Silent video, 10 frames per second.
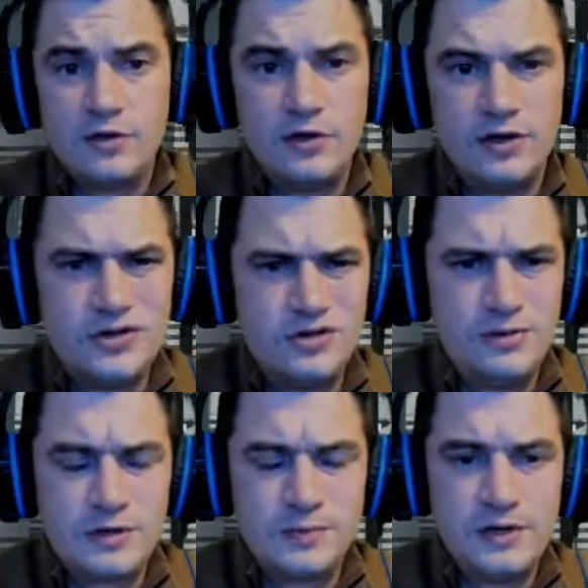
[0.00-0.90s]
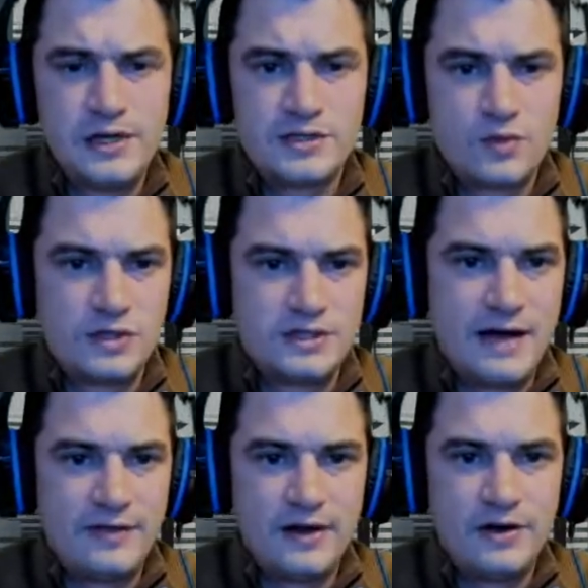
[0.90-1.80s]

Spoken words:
Google it, YouTube. There's plenty of sources out there.